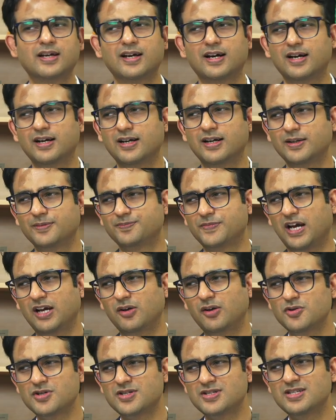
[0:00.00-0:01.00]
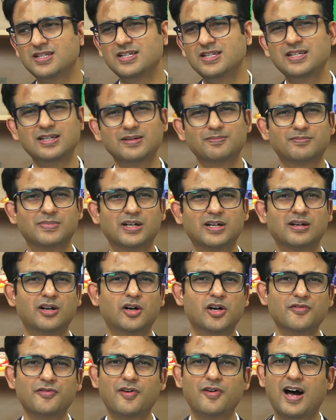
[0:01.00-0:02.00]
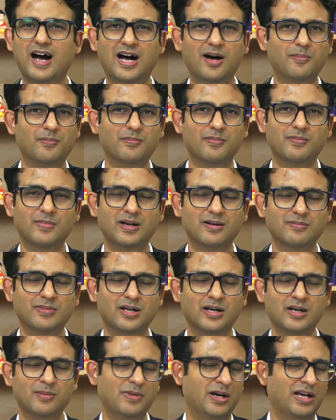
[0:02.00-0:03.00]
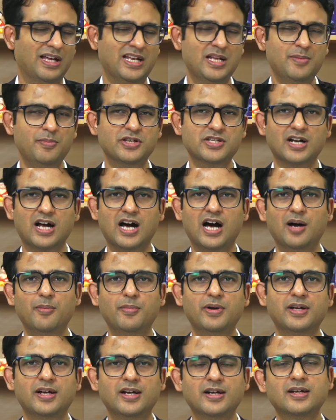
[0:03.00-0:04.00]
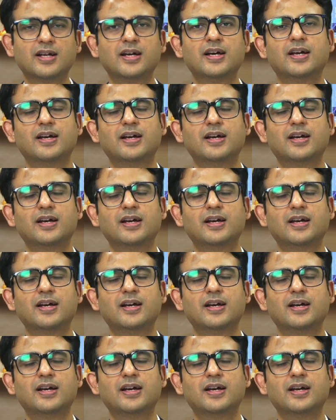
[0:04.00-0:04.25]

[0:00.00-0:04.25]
uh, I don't see a lot of harm, um, uh, any major harm in it.